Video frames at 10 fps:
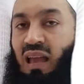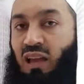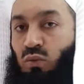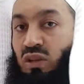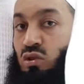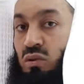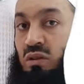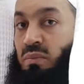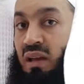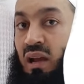And we
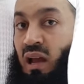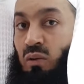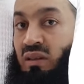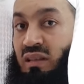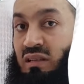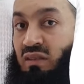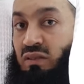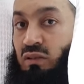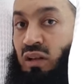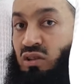shouldn't be allowing the
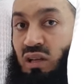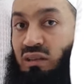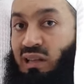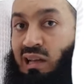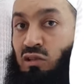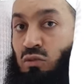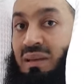devil and shaitan